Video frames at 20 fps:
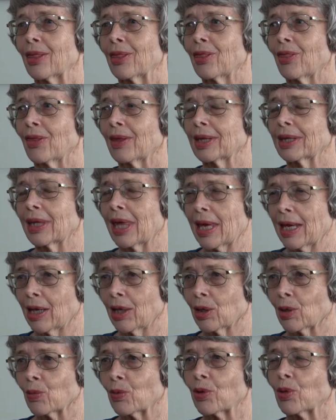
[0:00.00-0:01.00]
The
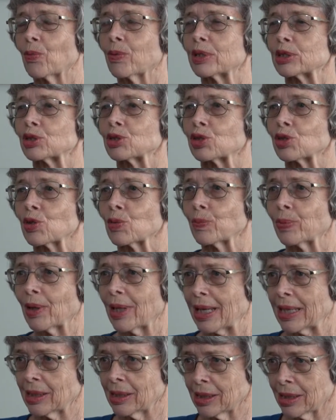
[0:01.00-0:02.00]
care with which the
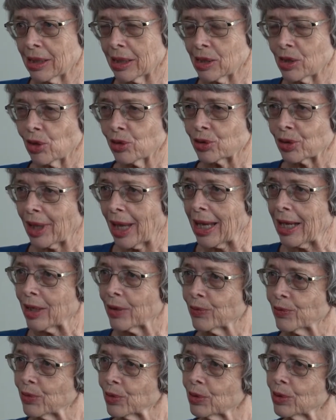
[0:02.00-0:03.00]
place is looked
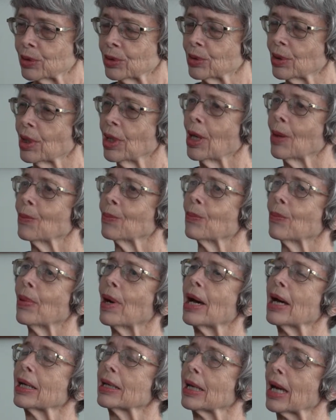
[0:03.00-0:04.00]
after
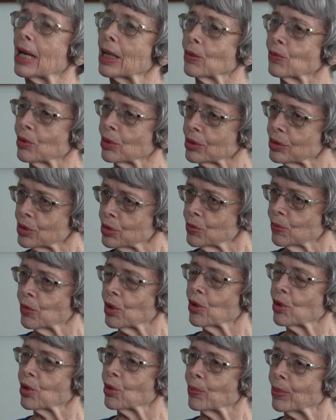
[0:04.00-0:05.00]
by, I would assume,
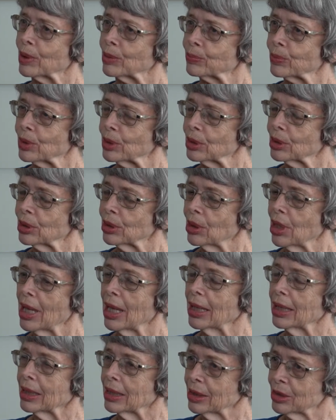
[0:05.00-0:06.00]
local people
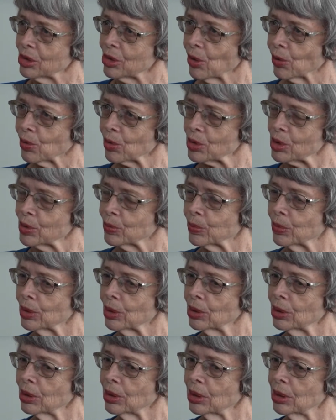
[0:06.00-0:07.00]
is
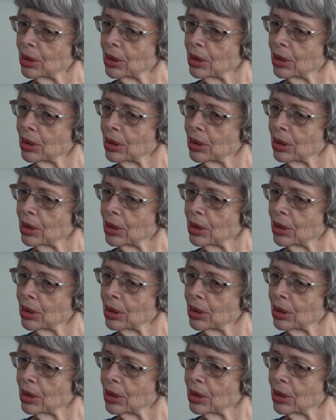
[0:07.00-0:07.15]
noticeable.